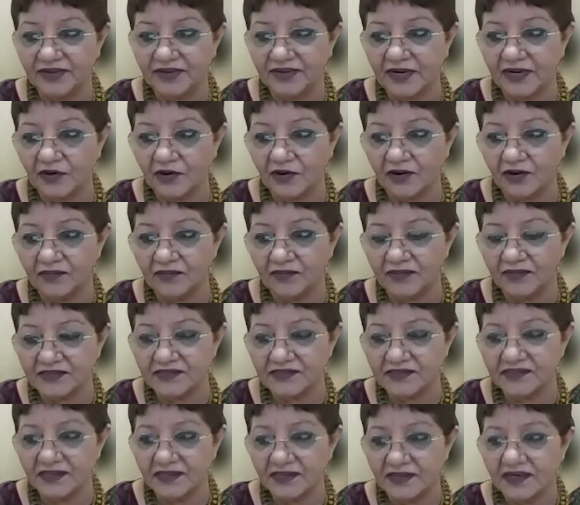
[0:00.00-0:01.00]
If an
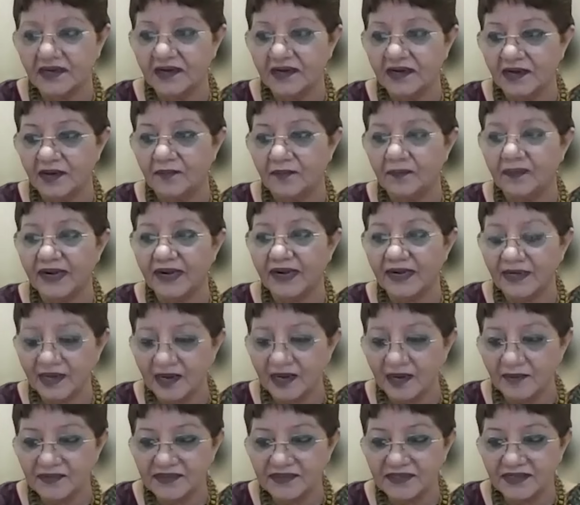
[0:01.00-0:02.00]
anonymous
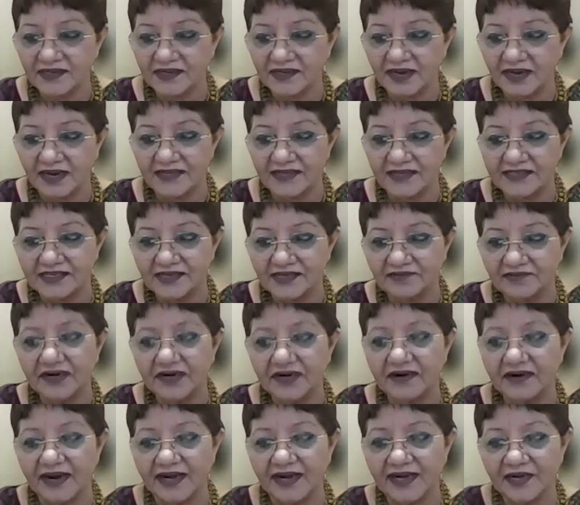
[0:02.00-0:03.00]
complaint comes in, IC
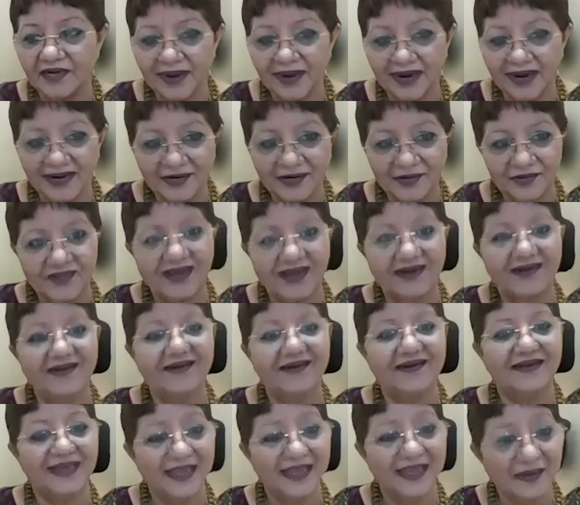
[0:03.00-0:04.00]
will write back to
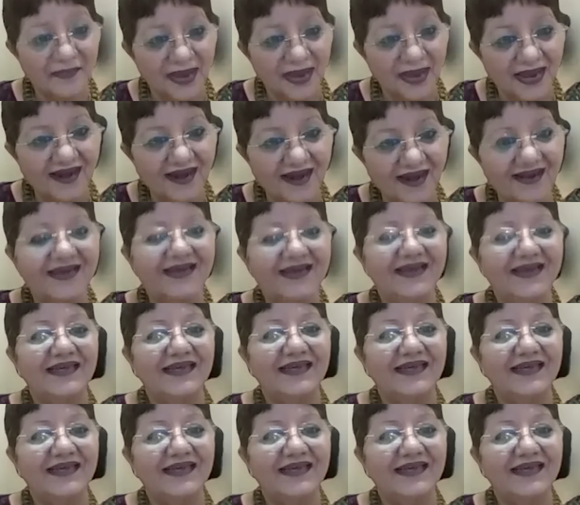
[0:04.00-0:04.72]
that email